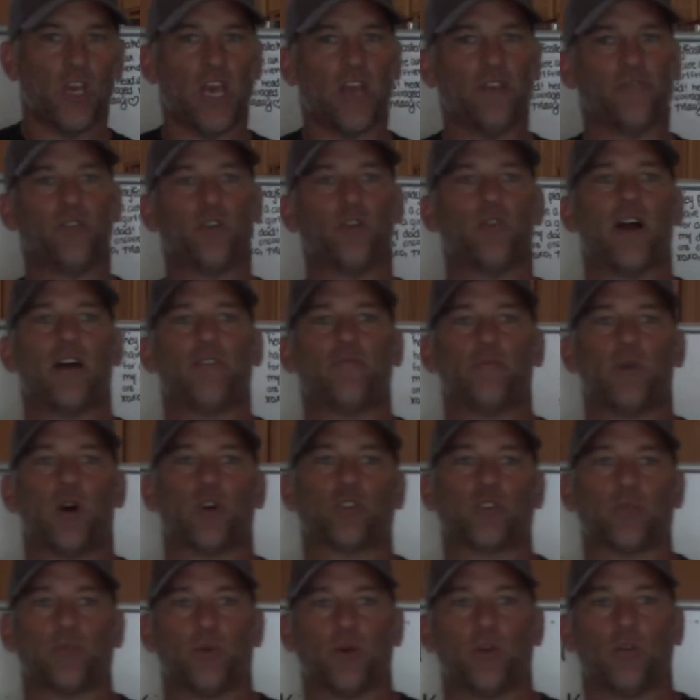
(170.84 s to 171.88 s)
if you have
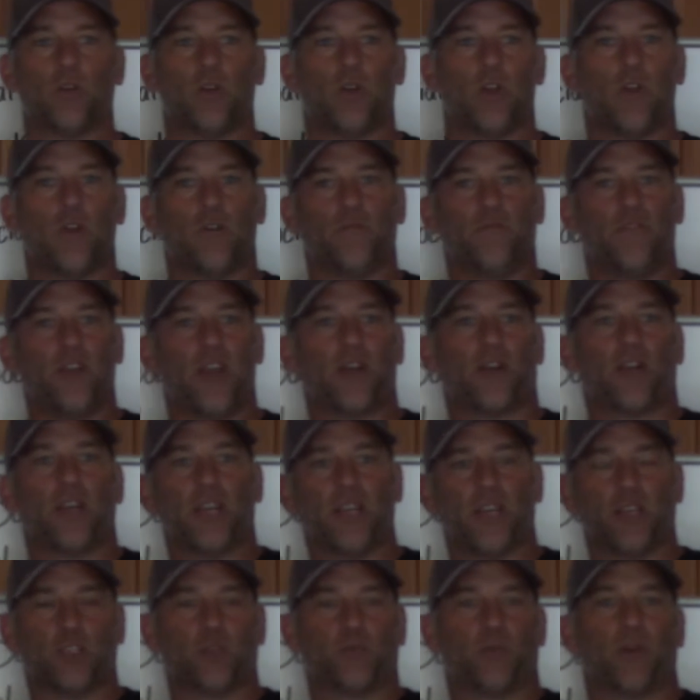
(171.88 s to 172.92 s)
multiple
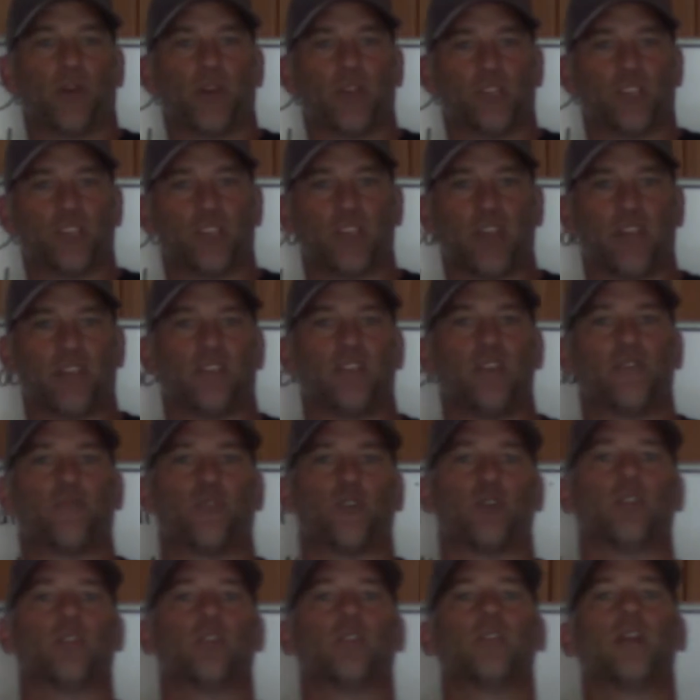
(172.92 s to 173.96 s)
varying experiences at
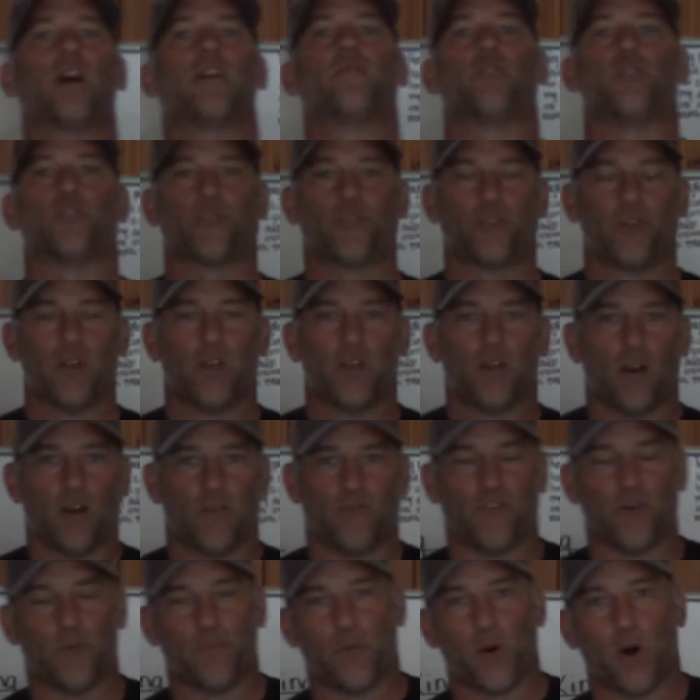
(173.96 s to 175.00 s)
different levels
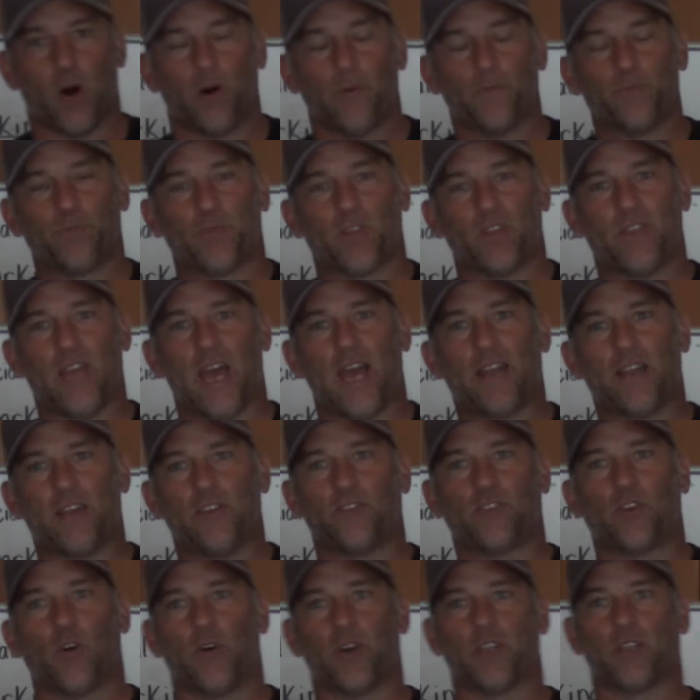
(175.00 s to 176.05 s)
of football, that
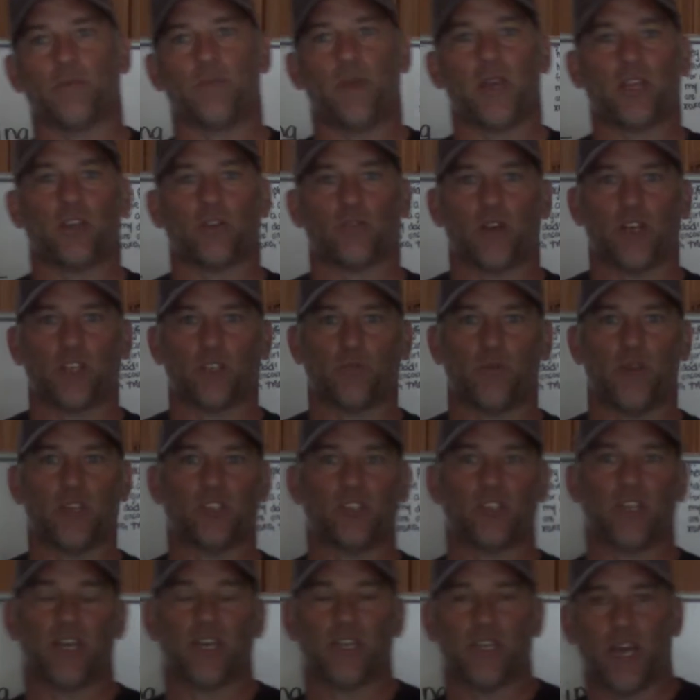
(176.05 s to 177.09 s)
is going to make your resume
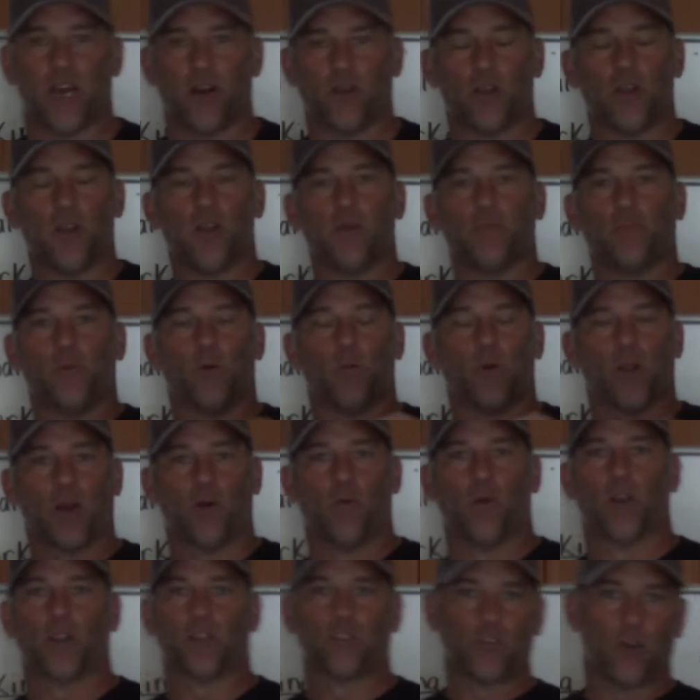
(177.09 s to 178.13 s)
stand out. But what
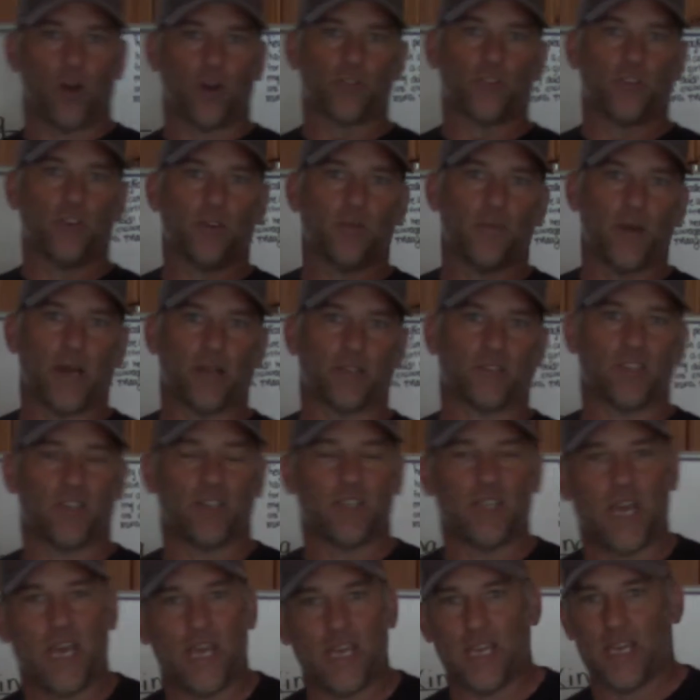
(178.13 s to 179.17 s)
I want to talk to you about
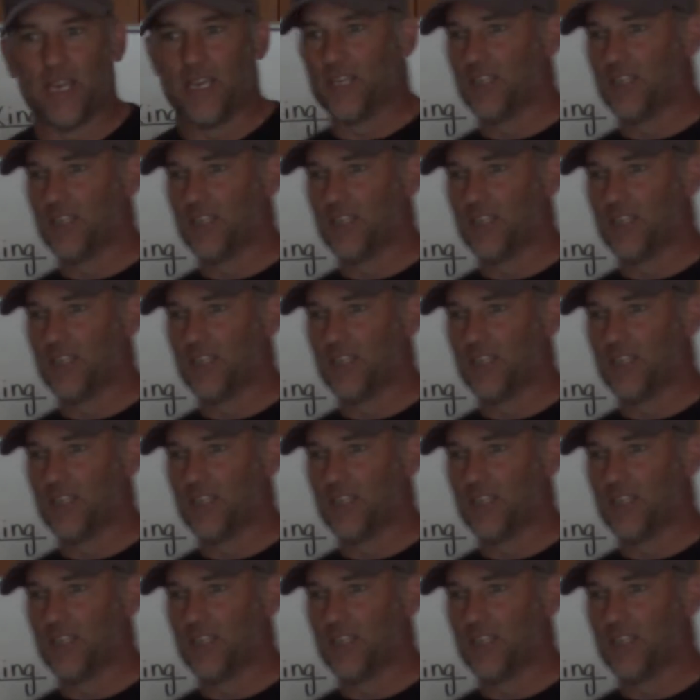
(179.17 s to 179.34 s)
today